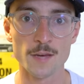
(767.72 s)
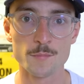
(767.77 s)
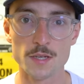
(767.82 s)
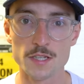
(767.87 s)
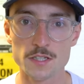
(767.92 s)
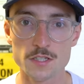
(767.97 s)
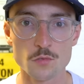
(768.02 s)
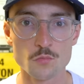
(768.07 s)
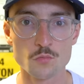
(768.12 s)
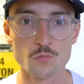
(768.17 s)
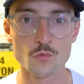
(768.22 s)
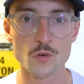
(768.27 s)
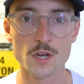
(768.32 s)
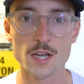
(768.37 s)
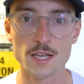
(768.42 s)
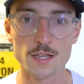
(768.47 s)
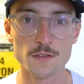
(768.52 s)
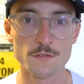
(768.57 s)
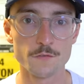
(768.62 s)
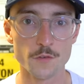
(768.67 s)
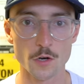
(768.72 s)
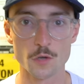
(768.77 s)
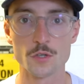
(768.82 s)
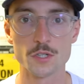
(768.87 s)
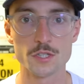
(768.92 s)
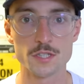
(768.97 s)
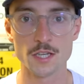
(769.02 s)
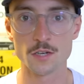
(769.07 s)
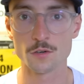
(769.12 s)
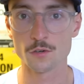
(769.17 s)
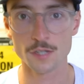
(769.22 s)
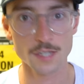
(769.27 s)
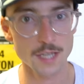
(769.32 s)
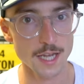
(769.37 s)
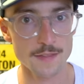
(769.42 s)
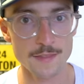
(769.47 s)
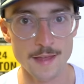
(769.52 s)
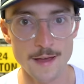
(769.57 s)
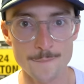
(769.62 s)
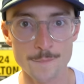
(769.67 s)
is to really focus in on
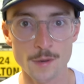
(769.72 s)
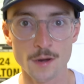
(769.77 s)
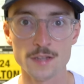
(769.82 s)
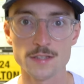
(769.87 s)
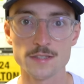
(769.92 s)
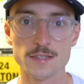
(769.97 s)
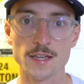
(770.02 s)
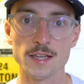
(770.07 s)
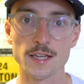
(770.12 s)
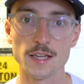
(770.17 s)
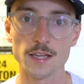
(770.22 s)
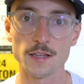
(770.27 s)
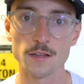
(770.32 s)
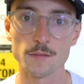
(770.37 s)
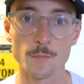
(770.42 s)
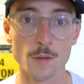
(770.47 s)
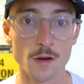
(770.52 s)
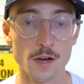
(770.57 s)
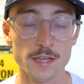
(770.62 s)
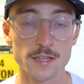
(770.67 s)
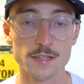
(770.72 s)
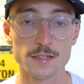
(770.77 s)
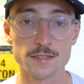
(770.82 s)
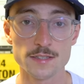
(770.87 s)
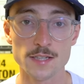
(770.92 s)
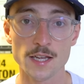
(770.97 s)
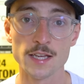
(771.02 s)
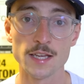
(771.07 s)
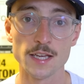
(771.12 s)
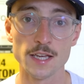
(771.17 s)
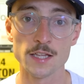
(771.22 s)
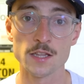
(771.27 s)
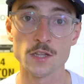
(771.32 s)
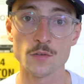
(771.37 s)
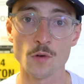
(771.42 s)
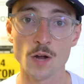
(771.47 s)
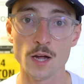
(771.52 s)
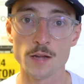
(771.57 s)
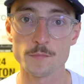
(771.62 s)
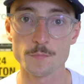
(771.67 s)
getting that mind state in the
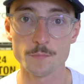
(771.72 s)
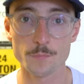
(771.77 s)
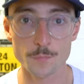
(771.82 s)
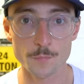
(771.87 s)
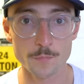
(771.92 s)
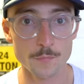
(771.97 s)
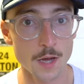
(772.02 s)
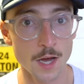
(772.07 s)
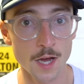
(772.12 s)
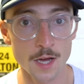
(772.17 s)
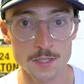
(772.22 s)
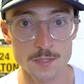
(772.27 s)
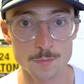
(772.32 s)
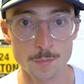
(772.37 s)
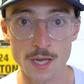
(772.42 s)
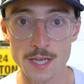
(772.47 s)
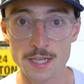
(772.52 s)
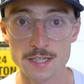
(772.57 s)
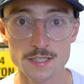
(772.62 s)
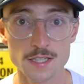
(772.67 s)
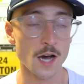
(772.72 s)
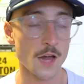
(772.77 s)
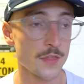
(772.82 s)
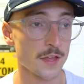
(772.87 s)
right space.